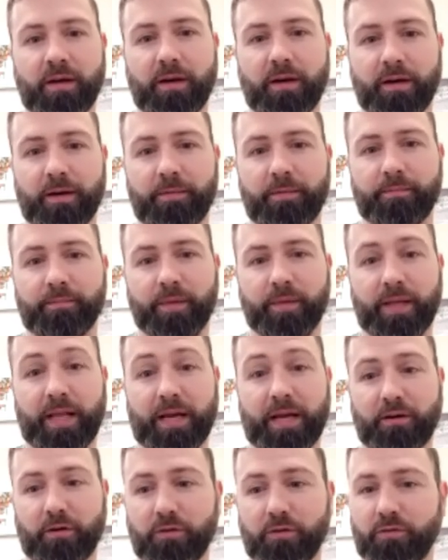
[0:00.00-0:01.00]
Um, and
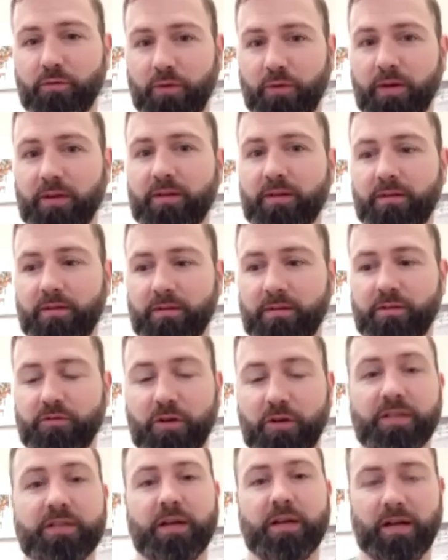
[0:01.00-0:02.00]
that goes with
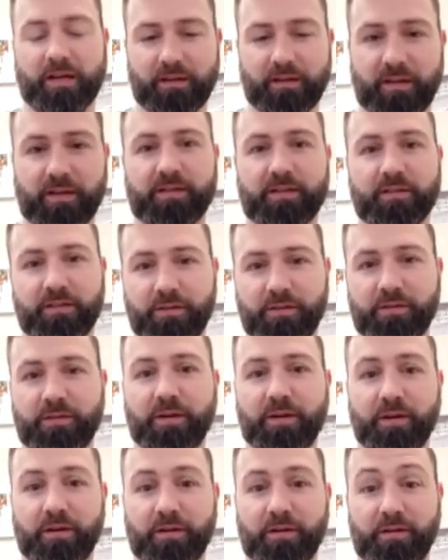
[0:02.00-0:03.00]
stress inoculation too,
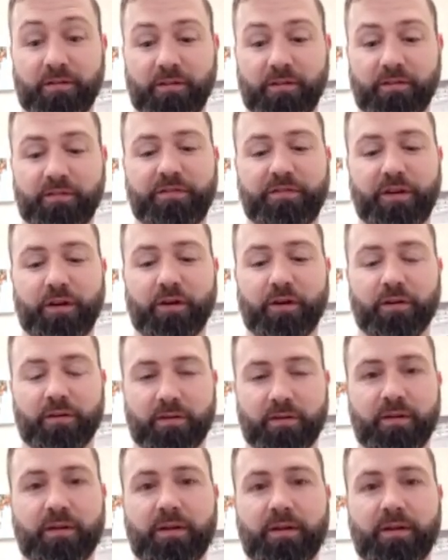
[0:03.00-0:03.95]
you know, the, the fear